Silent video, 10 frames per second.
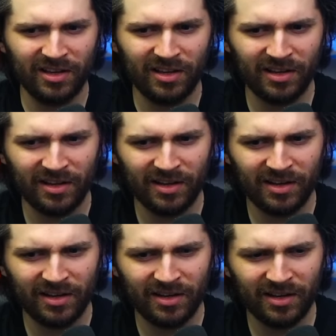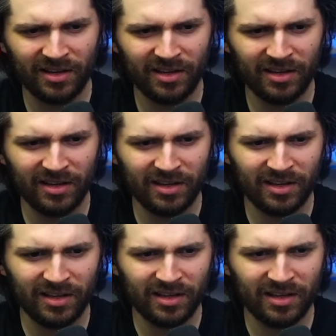
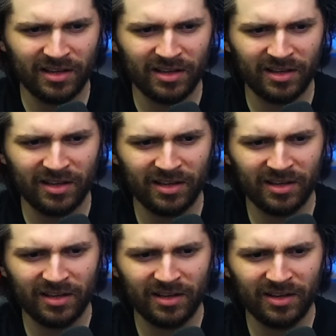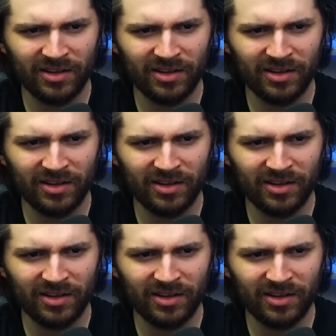(no one is talking)